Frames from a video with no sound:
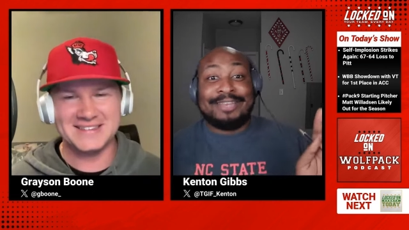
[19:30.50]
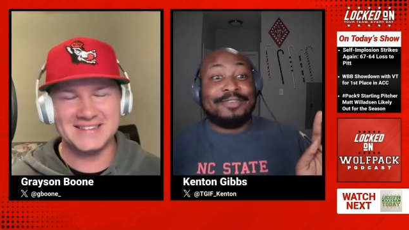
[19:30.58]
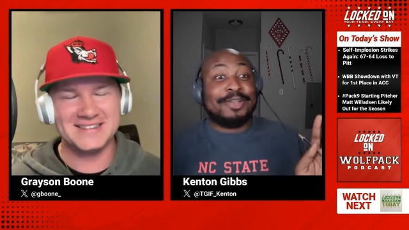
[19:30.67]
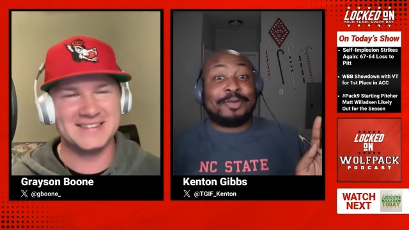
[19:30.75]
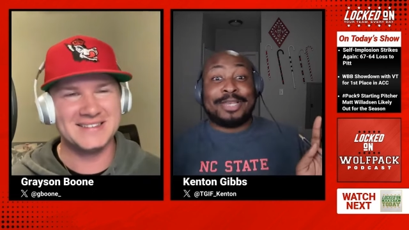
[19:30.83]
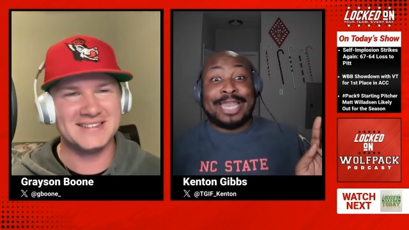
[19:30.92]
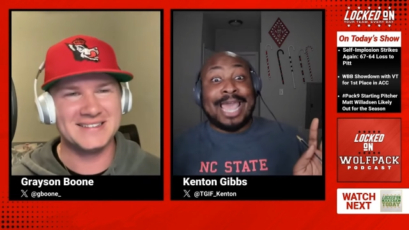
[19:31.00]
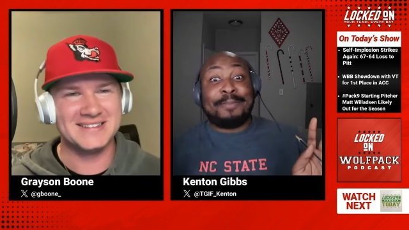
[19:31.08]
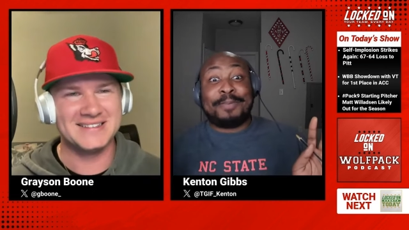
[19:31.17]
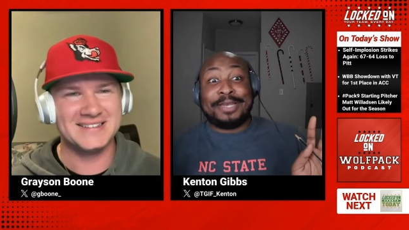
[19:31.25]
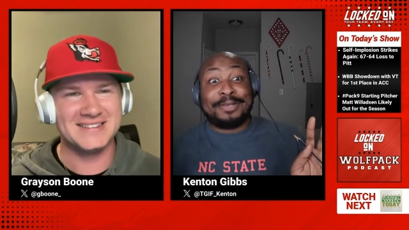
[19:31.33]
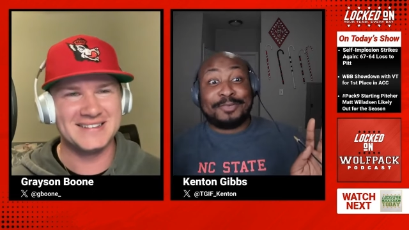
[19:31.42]
Speaker 1: didn't even know could
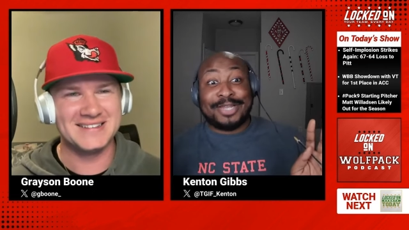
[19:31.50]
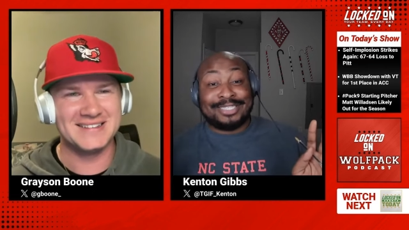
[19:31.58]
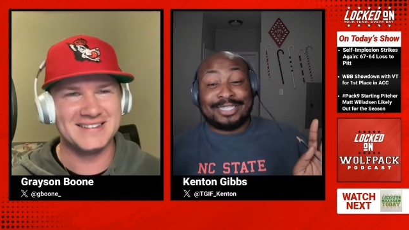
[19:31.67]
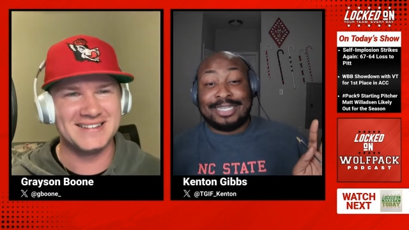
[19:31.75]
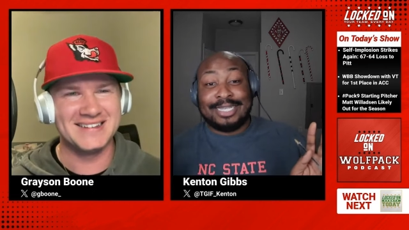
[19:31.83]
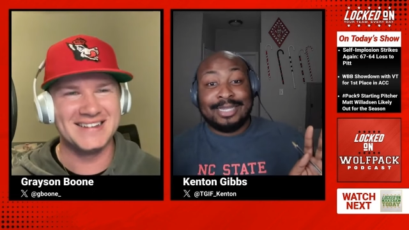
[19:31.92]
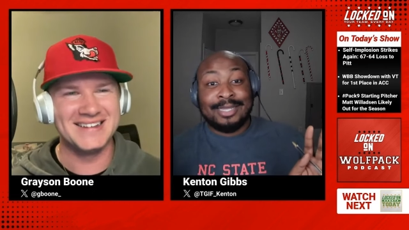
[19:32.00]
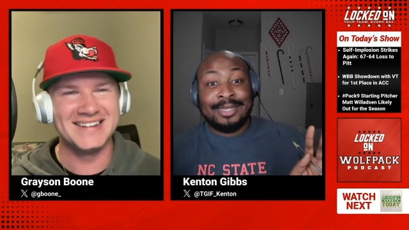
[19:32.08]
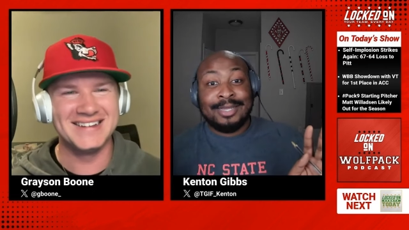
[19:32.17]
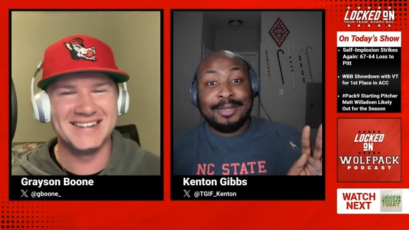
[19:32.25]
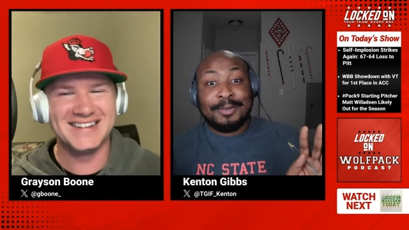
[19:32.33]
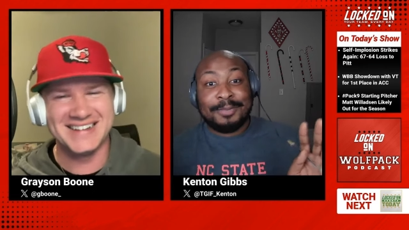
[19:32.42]
happen in wrestling.
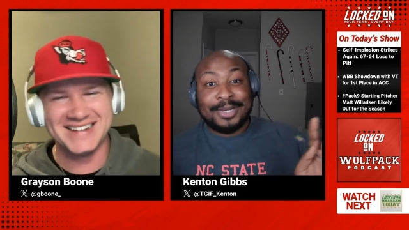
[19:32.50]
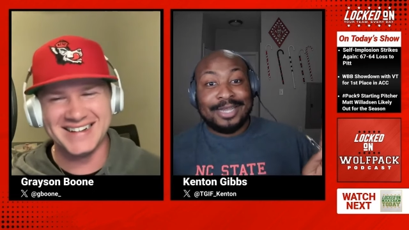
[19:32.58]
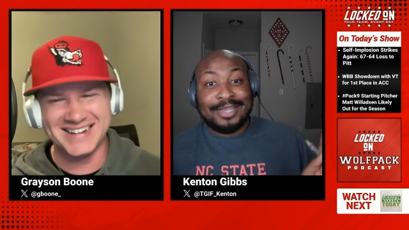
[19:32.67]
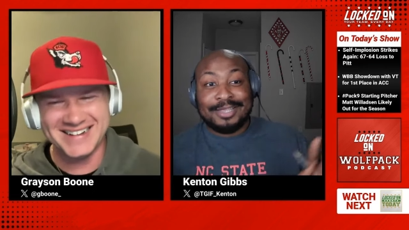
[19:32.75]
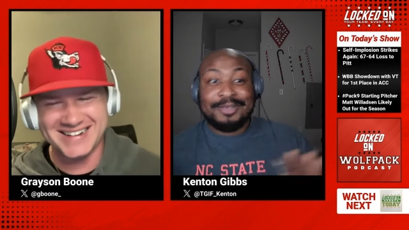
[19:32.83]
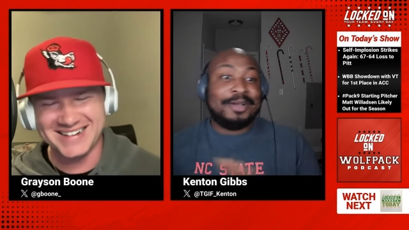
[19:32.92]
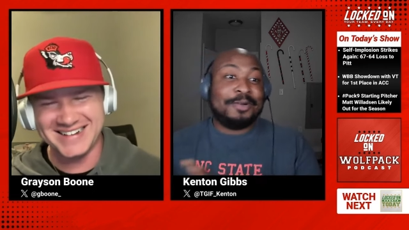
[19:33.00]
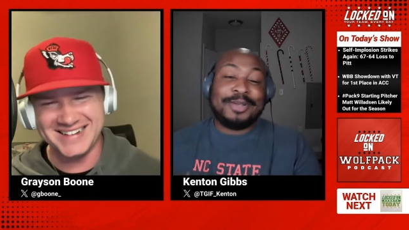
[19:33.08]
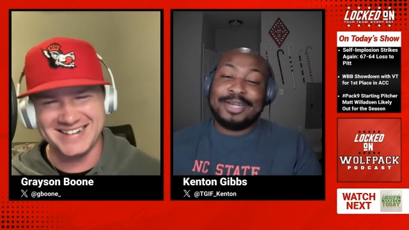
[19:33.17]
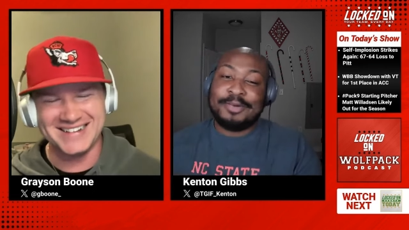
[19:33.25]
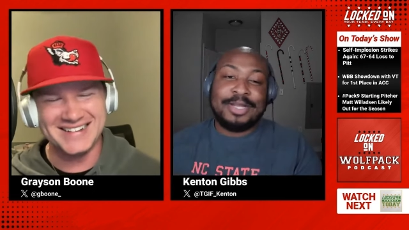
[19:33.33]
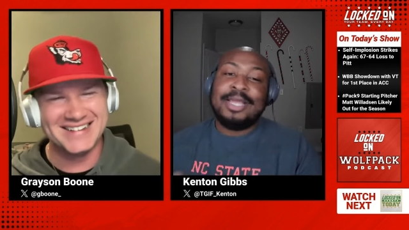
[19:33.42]
But, you know,
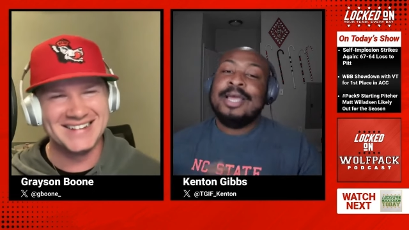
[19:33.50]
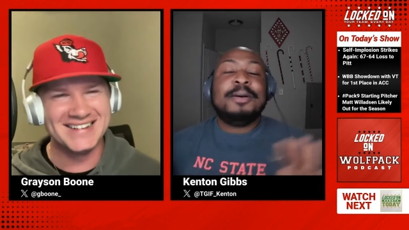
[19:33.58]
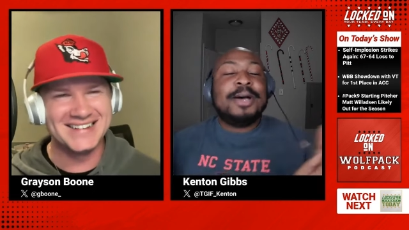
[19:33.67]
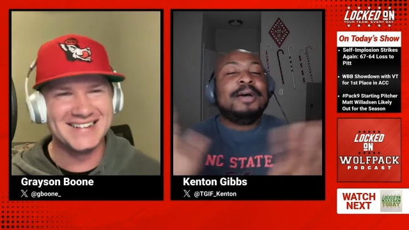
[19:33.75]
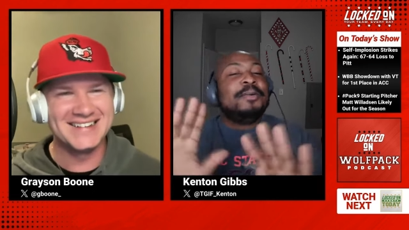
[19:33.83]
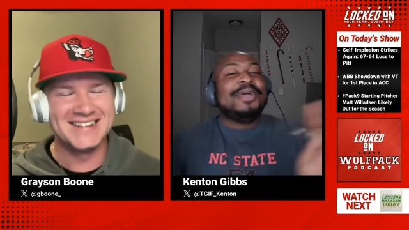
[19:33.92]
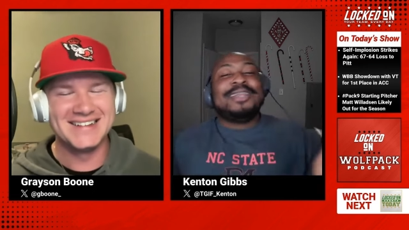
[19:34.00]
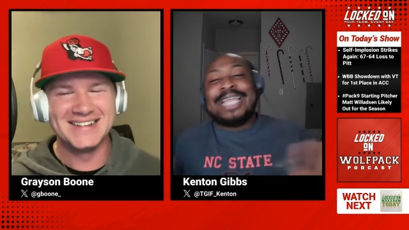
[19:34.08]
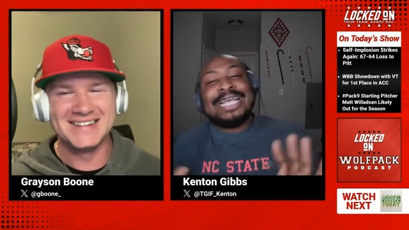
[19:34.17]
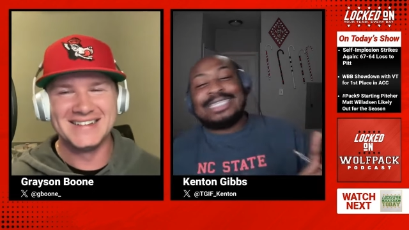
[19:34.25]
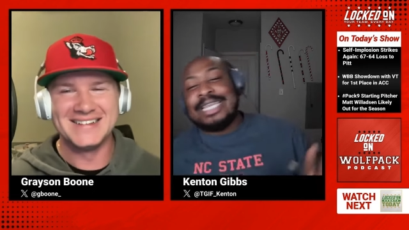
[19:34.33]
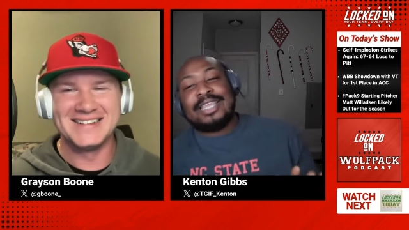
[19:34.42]
we're, we're, we're,
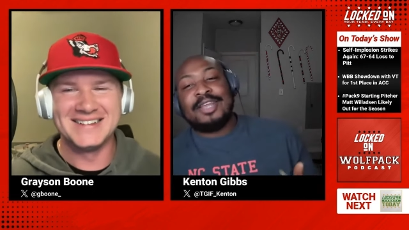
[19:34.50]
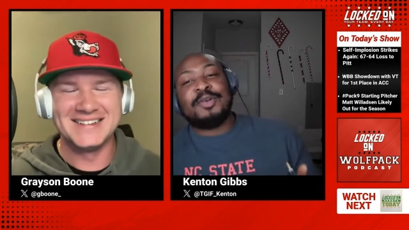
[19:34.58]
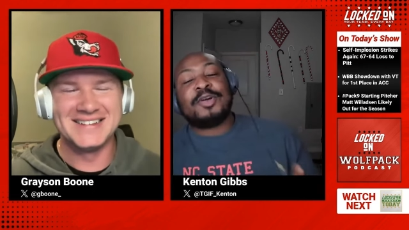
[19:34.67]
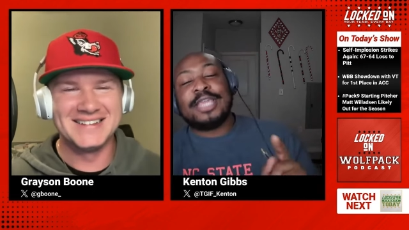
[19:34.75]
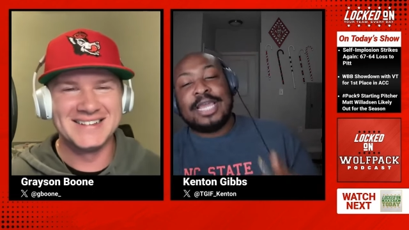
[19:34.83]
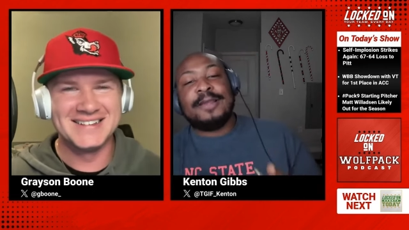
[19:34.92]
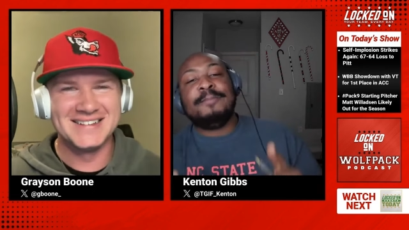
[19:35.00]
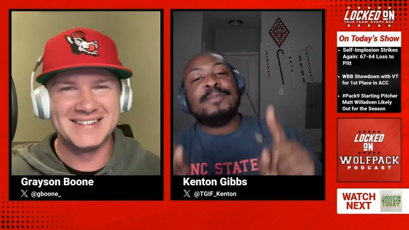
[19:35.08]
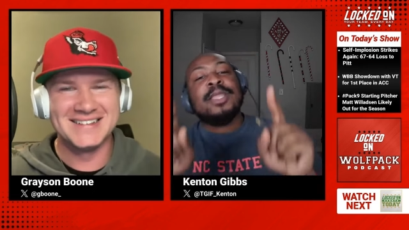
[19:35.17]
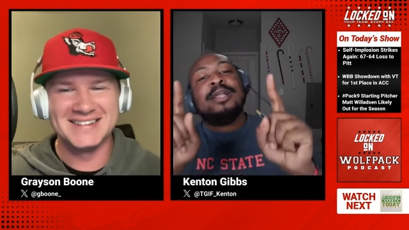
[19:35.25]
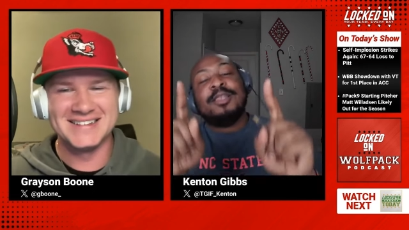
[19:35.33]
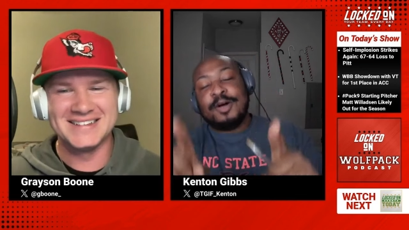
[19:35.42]
that's neither here nor there.
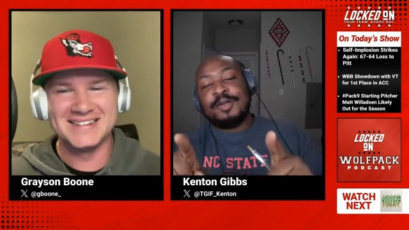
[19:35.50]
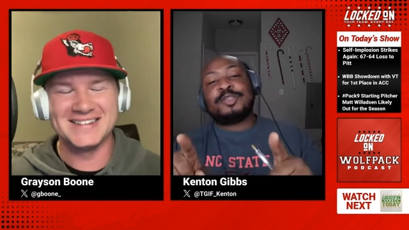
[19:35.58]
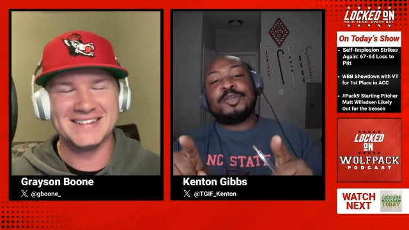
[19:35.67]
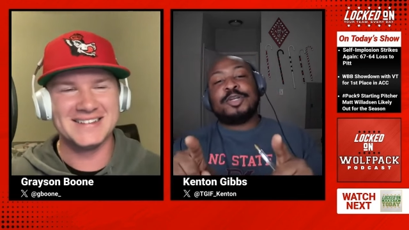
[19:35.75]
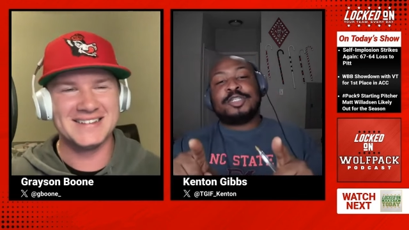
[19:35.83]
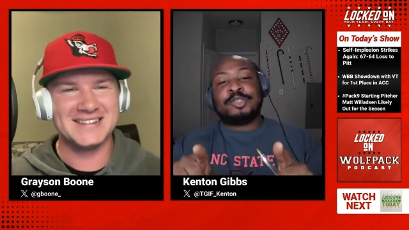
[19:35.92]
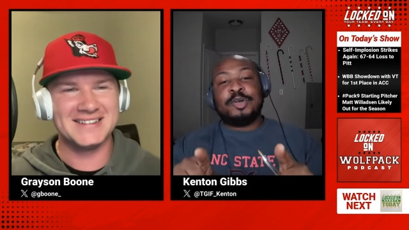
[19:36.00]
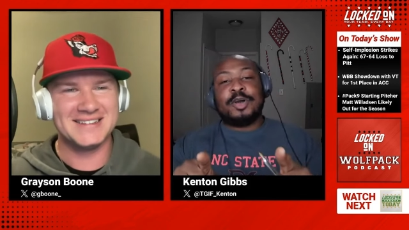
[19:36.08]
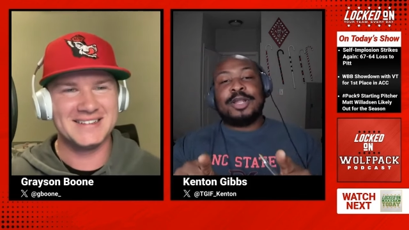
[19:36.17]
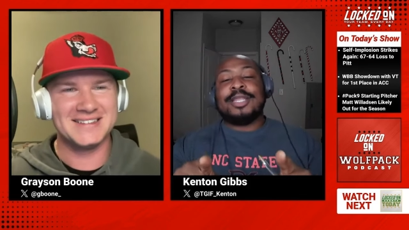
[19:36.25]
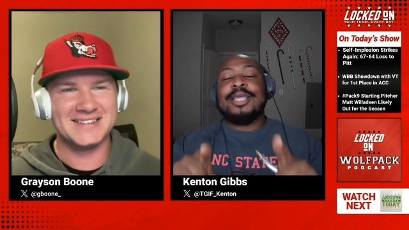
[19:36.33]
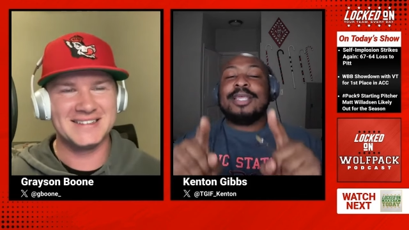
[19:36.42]
Long story
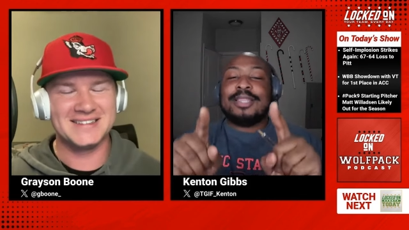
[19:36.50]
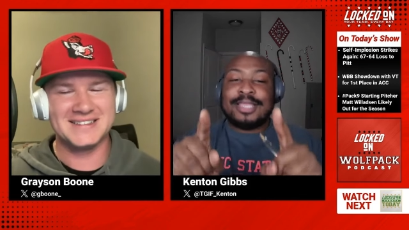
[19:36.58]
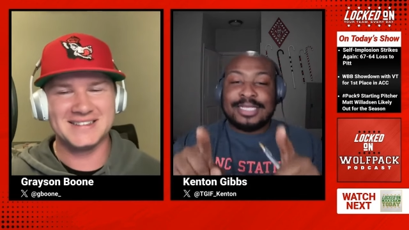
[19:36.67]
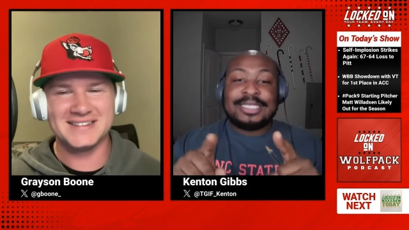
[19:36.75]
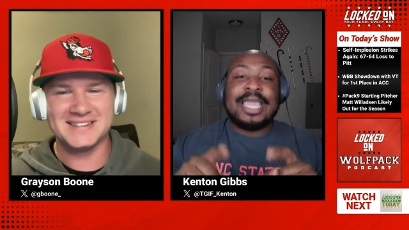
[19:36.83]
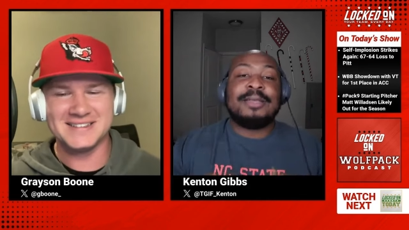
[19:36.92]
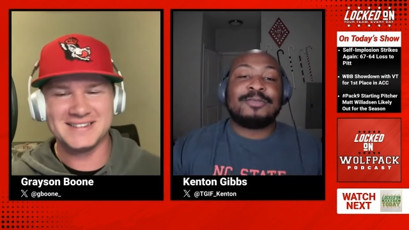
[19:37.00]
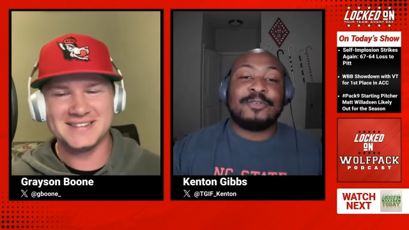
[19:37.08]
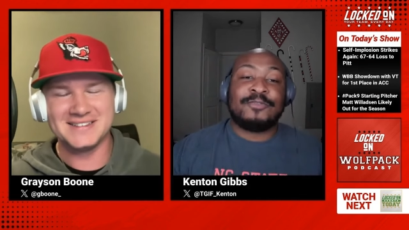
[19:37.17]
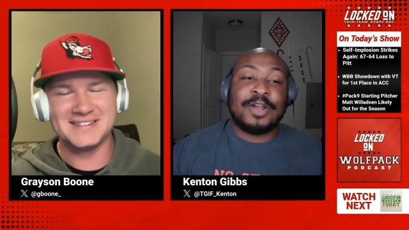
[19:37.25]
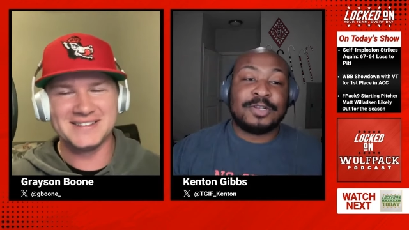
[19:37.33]
short, this game for